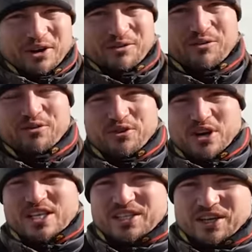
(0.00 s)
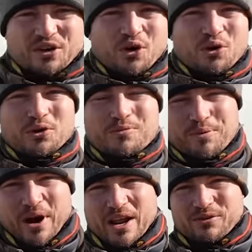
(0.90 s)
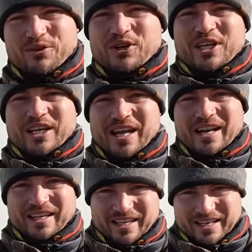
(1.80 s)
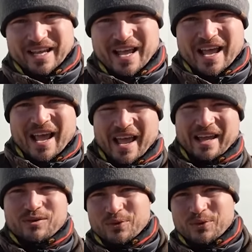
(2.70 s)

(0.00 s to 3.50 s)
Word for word: we bought it sat around a lot. It wasn't sailed very